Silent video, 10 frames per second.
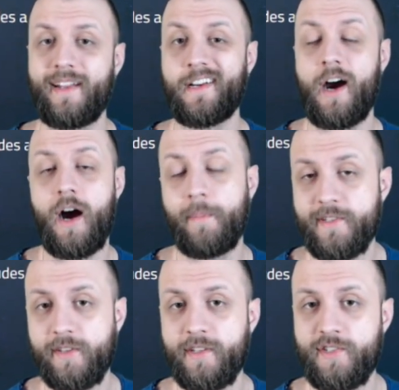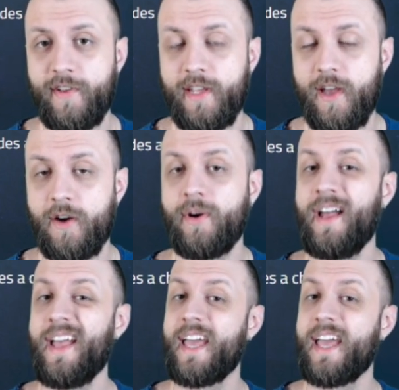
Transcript: and comments on this video,